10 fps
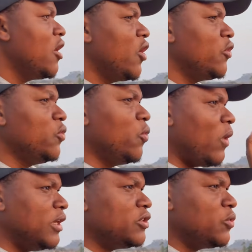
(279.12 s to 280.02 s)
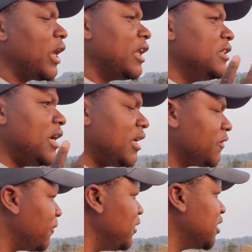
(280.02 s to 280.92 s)
you can
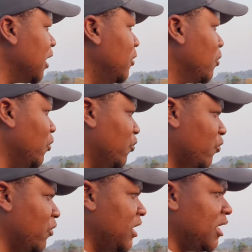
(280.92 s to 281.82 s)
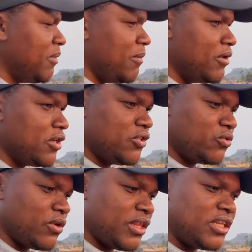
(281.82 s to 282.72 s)
artificially control that by making
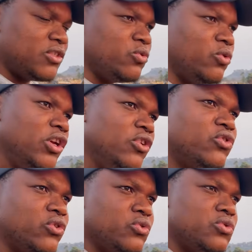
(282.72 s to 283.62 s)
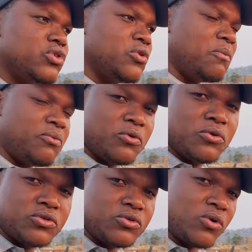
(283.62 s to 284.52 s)
sure that you introduce your
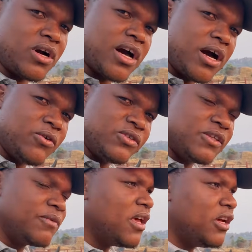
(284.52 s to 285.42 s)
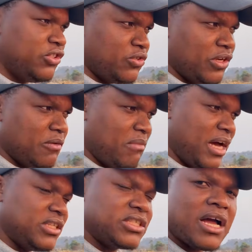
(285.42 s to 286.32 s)
bulls to your cows during
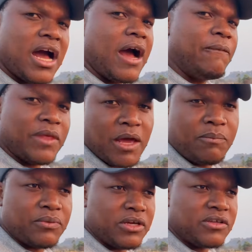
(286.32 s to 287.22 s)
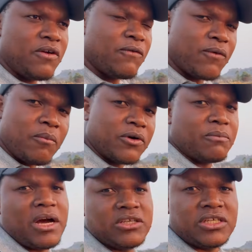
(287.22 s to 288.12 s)
March, April,
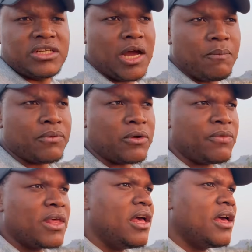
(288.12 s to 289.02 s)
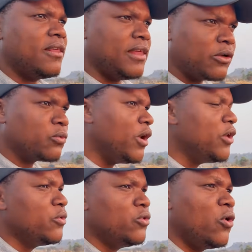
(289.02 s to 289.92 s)
February, March and April. That way
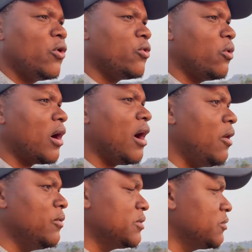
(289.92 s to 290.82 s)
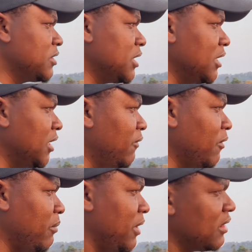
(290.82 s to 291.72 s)
your cows will start
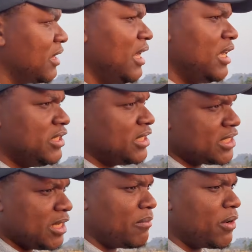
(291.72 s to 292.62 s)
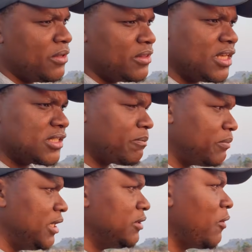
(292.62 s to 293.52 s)
giving birth December when there's
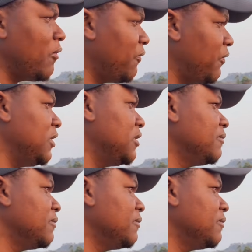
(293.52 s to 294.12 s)
plenty of feed.